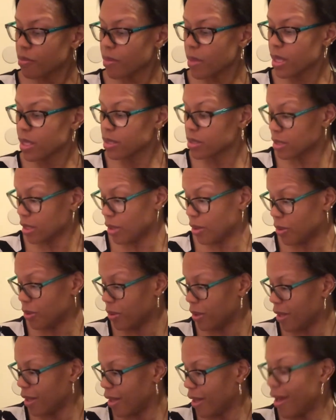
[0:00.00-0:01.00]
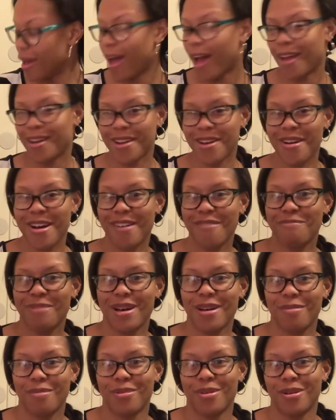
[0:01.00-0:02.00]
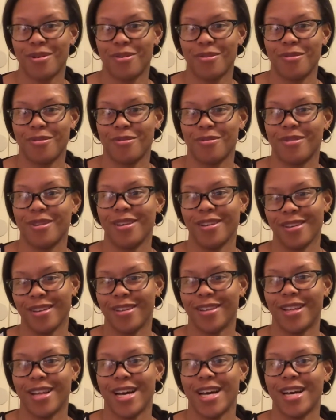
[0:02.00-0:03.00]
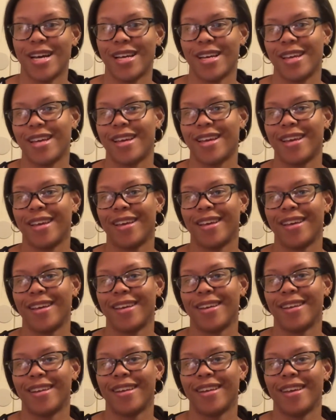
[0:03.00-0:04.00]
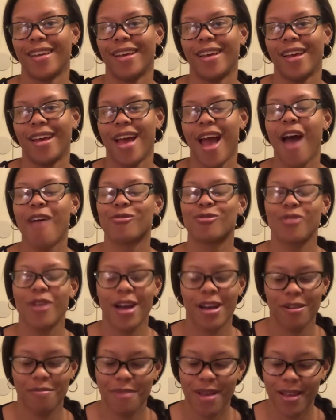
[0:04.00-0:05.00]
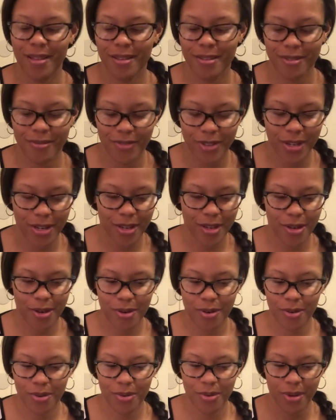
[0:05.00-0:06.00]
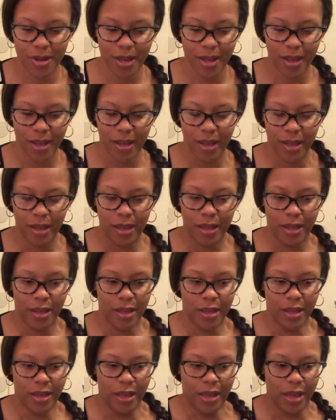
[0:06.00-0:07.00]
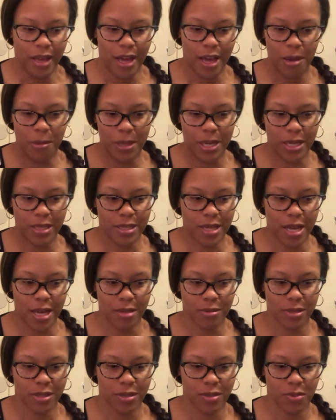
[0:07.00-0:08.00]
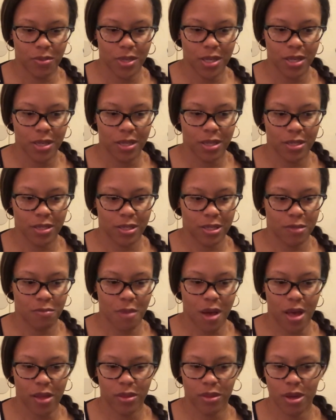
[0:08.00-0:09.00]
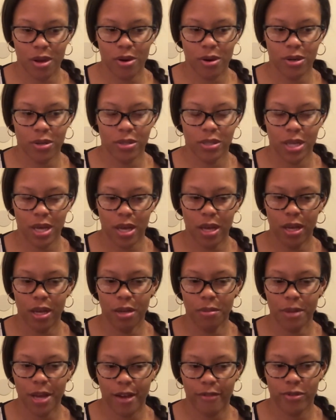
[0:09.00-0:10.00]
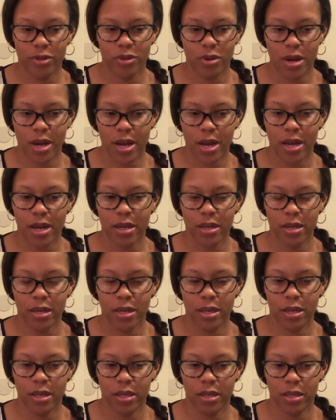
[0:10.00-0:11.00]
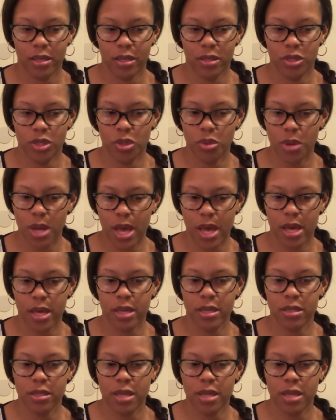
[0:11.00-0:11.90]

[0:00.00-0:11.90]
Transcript: So I know I've babbled on a lot, and I've tried to make this video how many times this week? This is my third time I've tried in 2 days.